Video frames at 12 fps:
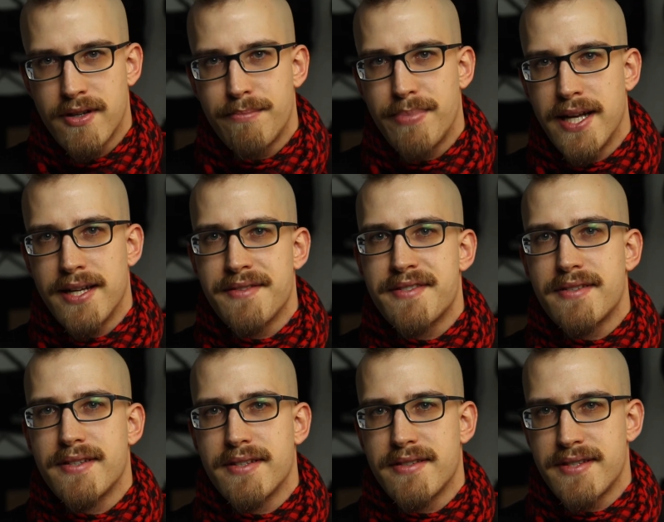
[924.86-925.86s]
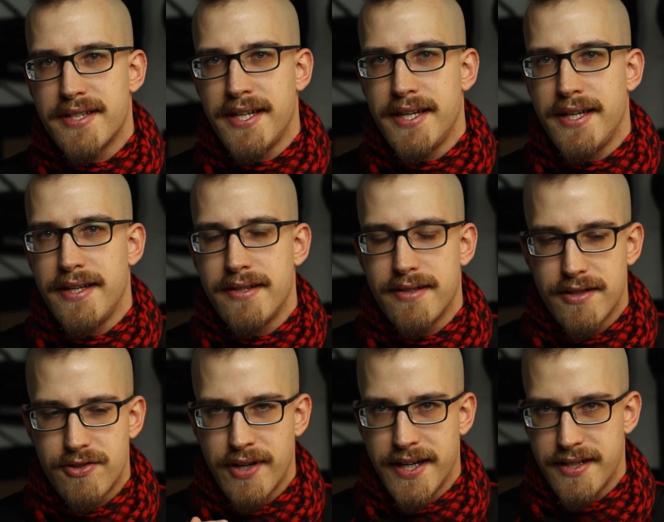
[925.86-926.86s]
repellency
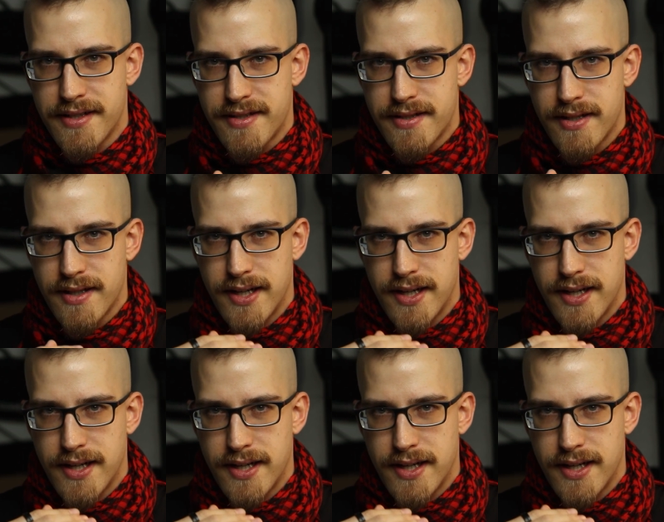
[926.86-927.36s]
treated